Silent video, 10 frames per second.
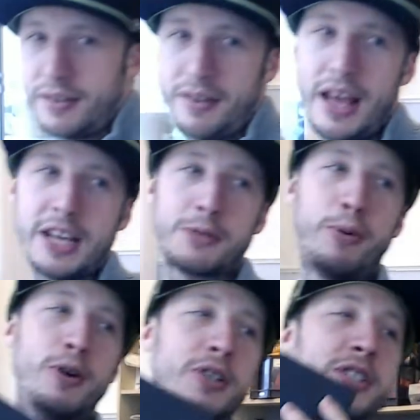
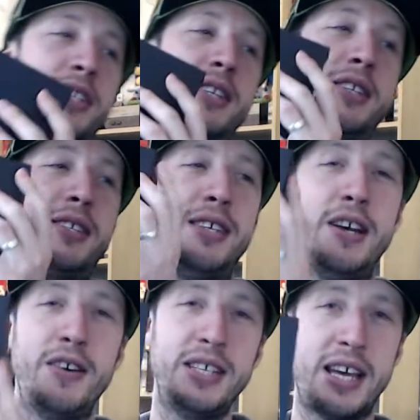Xbox
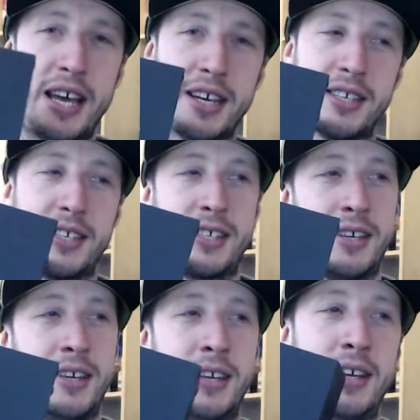Series X.
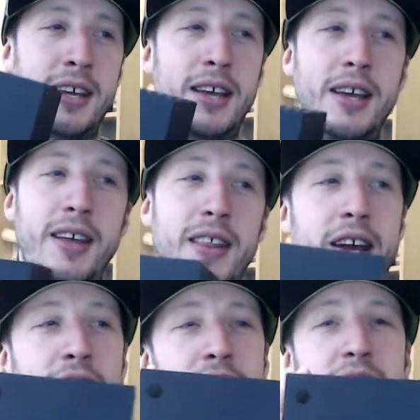
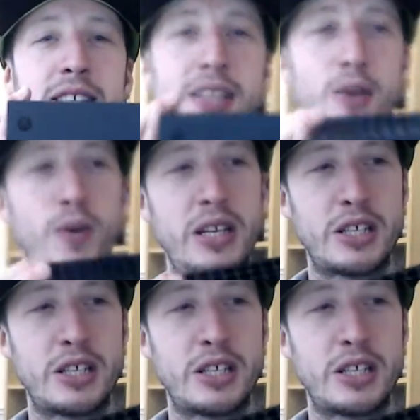There it is in all its